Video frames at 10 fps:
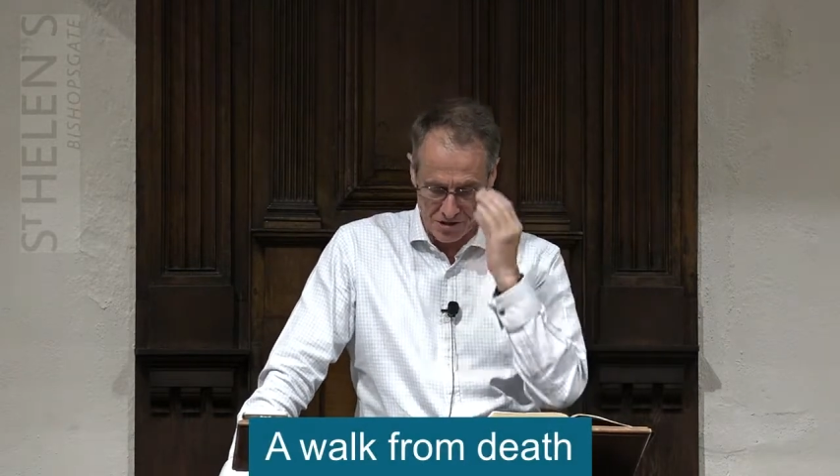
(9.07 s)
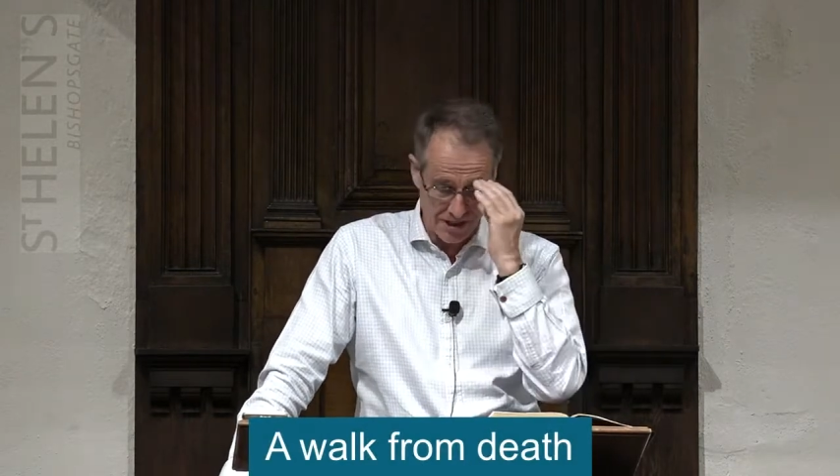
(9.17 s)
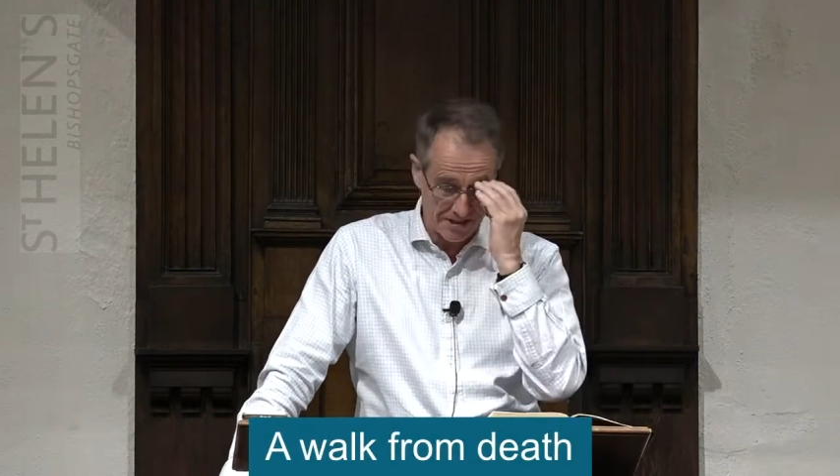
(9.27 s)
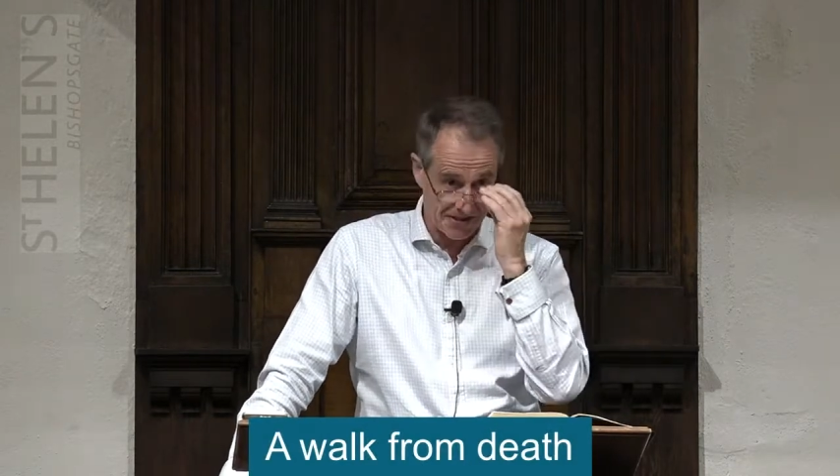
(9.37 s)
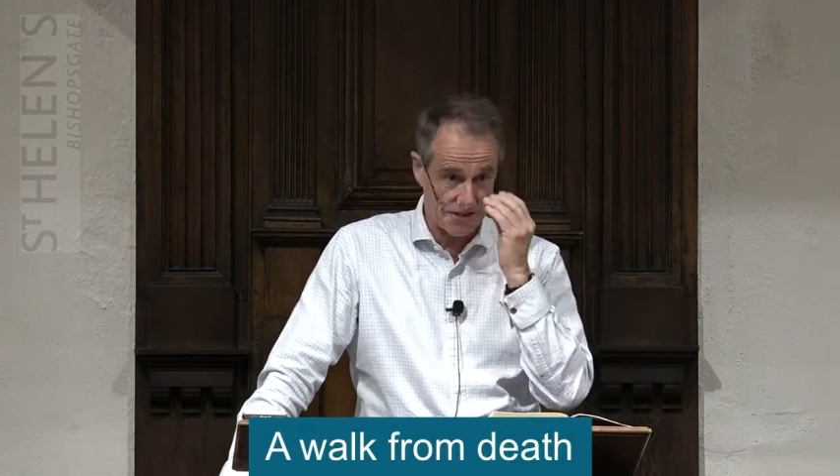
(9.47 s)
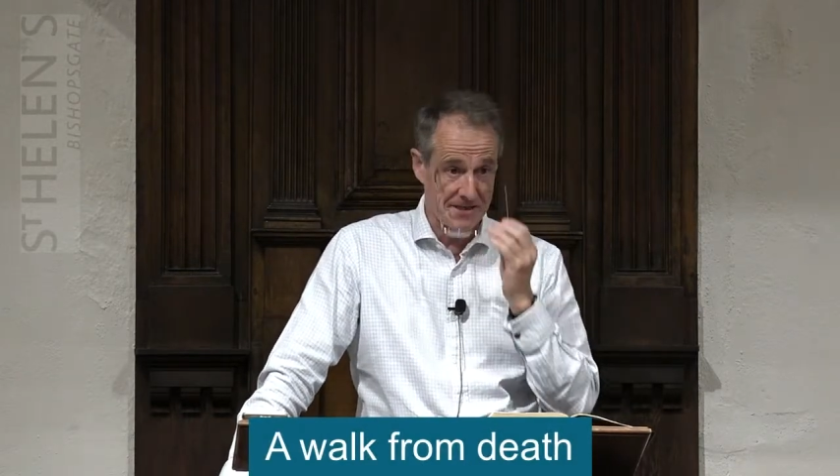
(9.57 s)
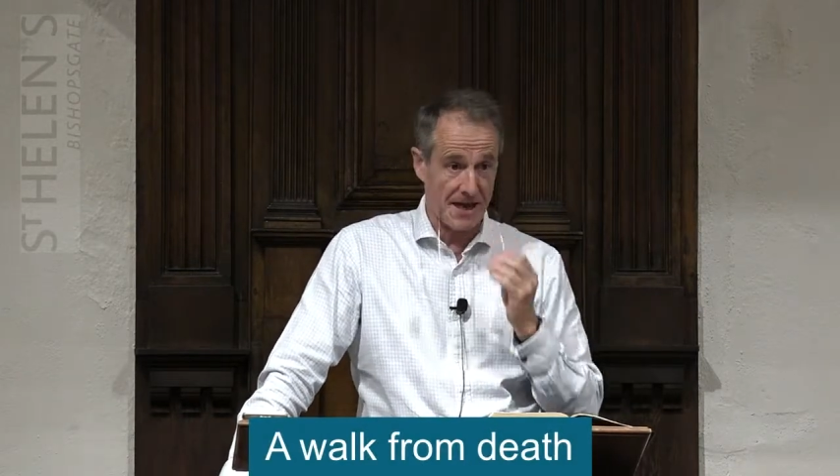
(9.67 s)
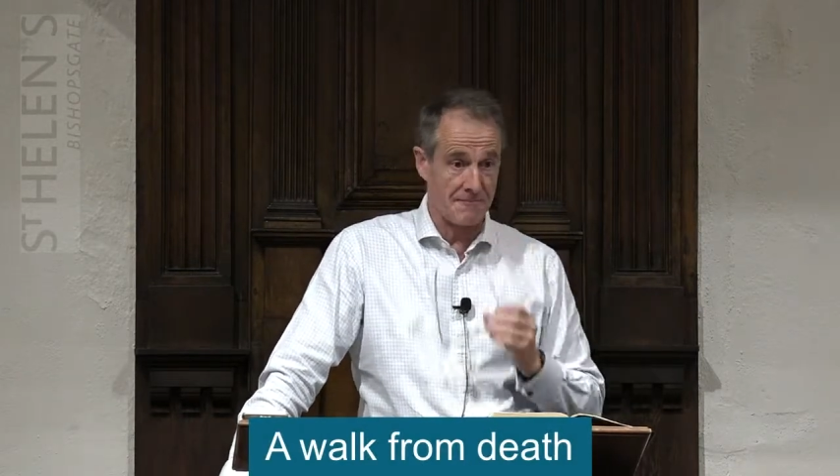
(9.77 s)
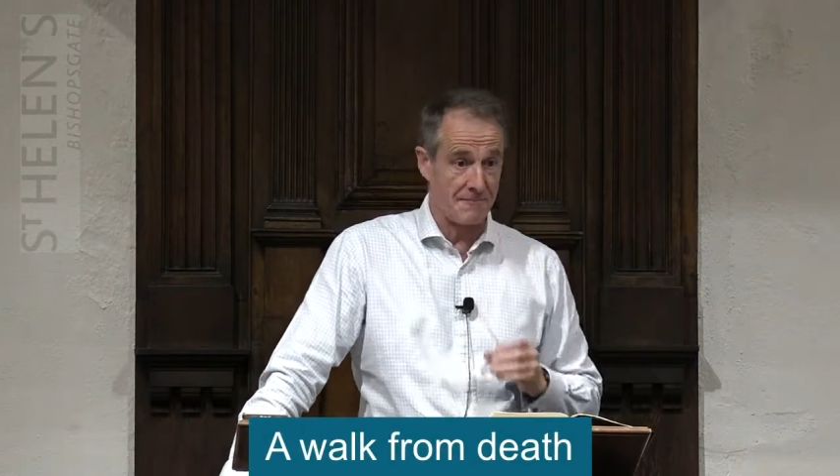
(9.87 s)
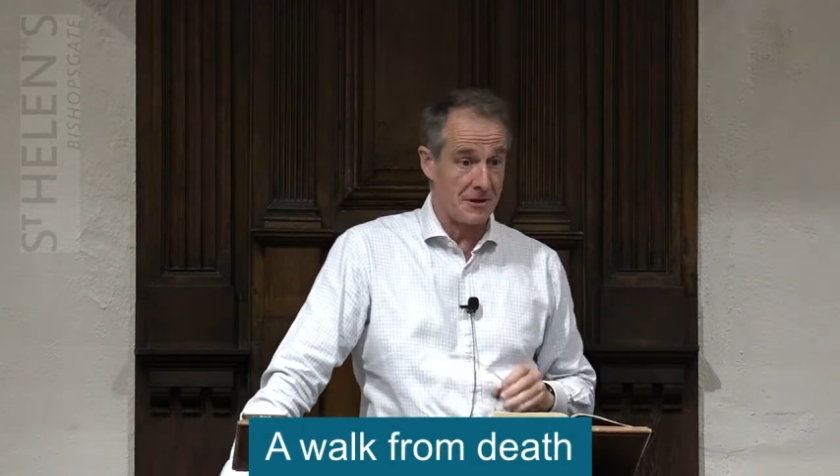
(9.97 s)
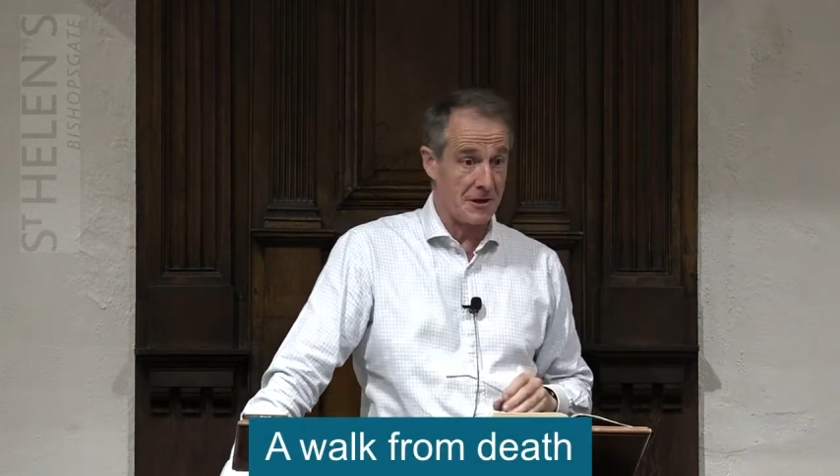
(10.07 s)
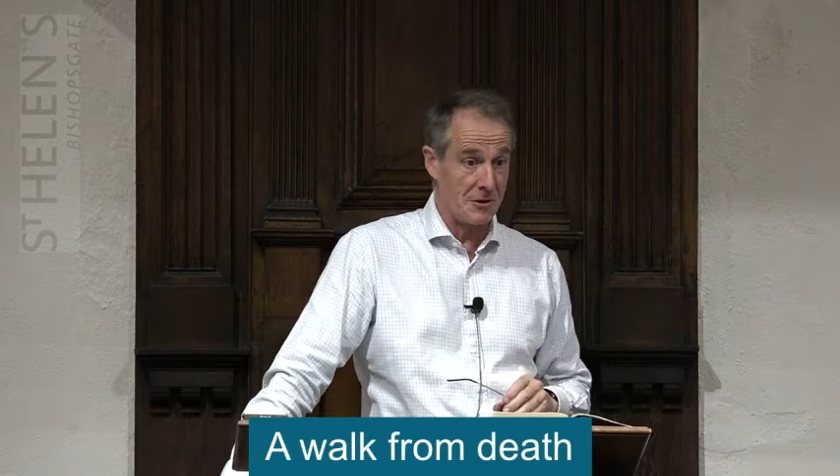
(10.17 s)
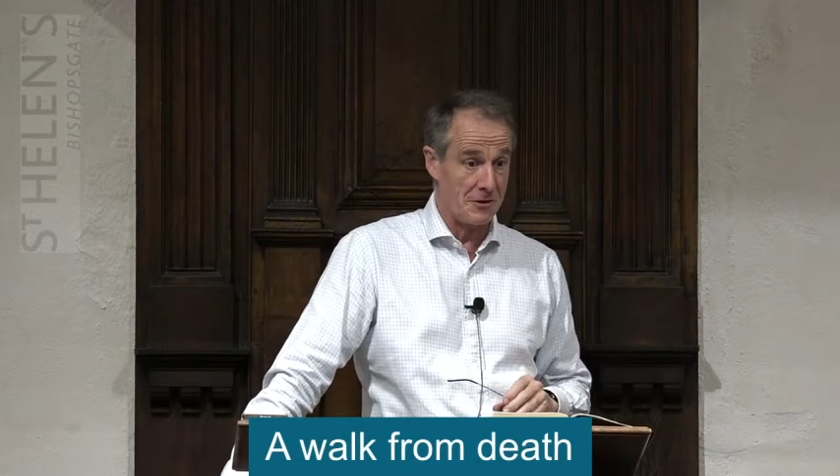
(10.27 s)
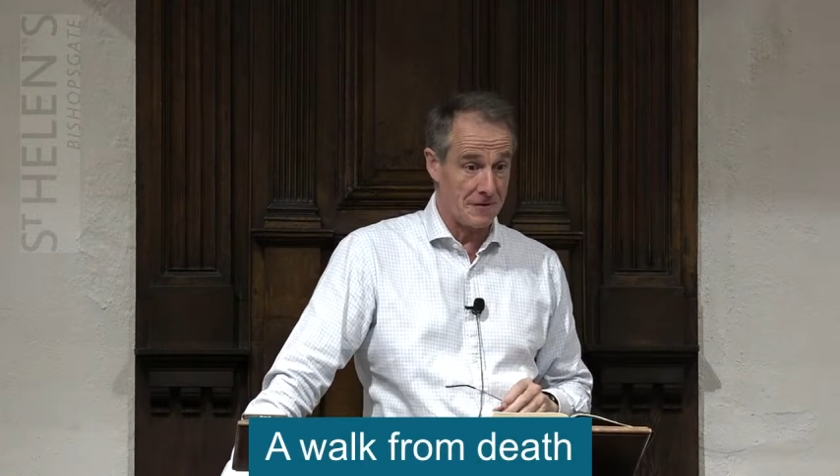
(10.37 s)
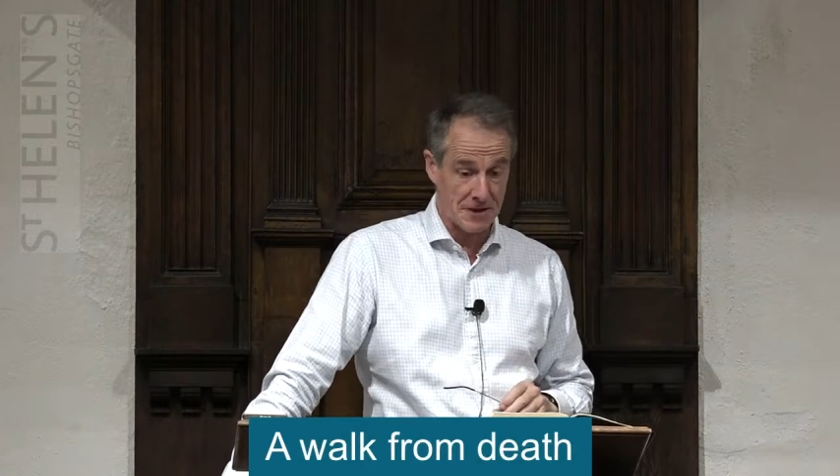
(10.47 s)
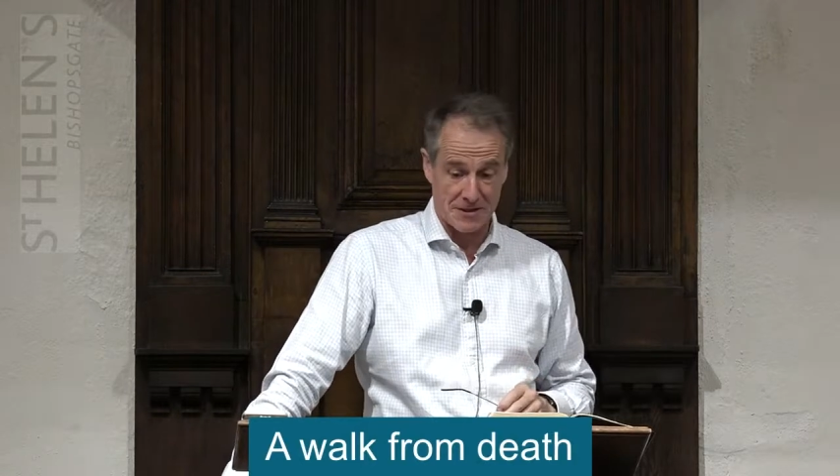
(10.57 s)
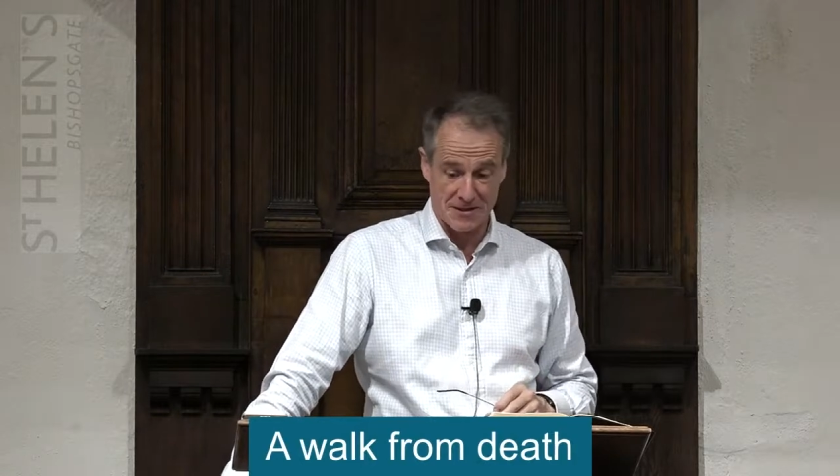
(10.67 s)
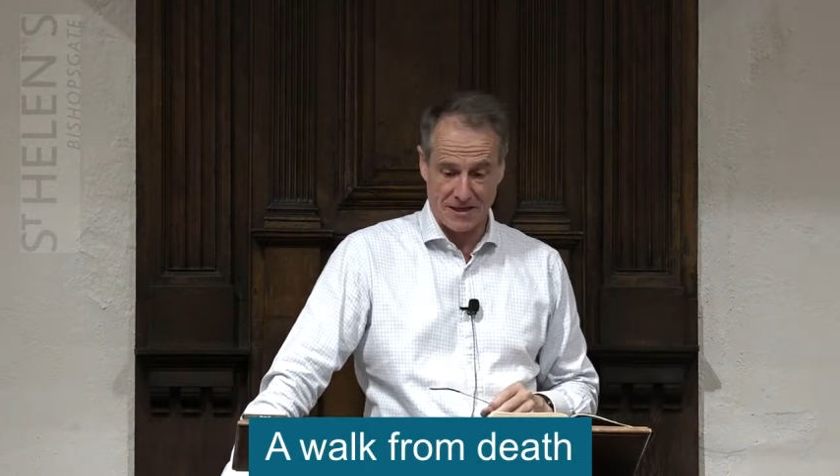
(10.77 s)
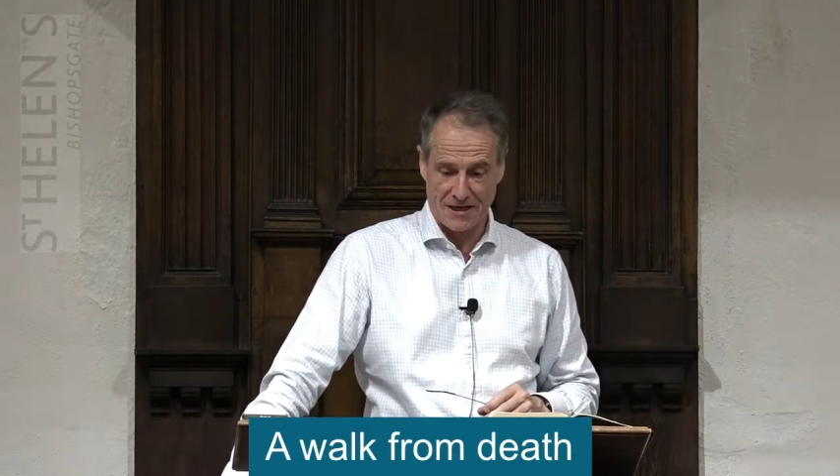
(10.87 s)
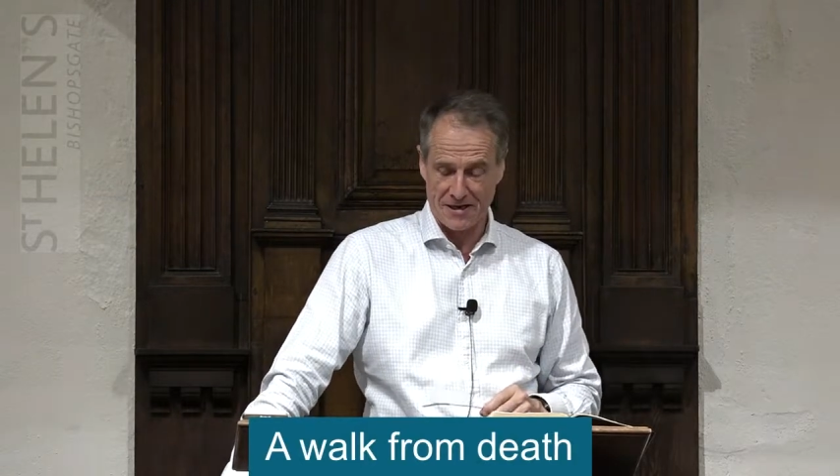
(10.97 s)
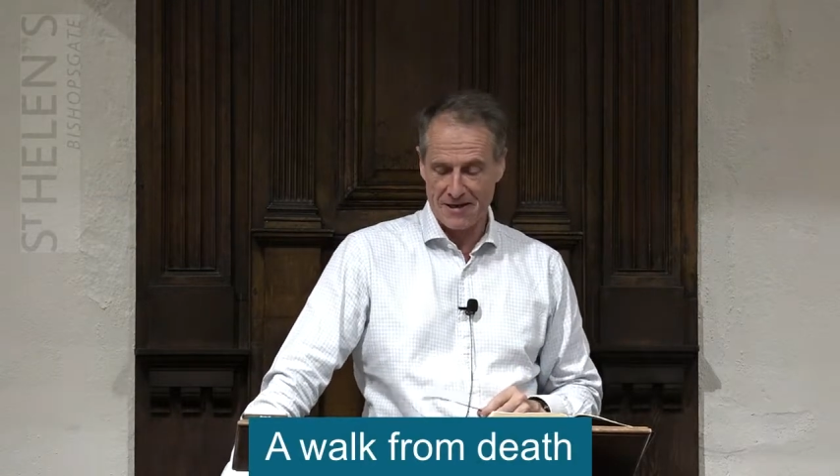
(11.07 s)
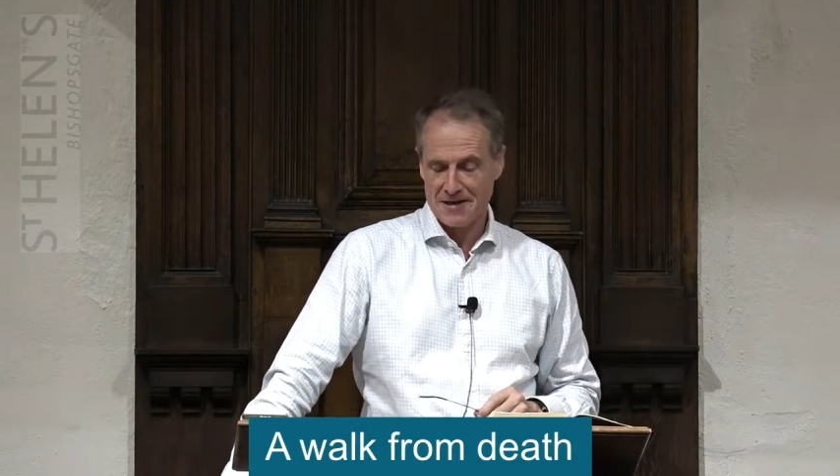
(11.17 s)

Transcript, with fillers: address at Stanford University.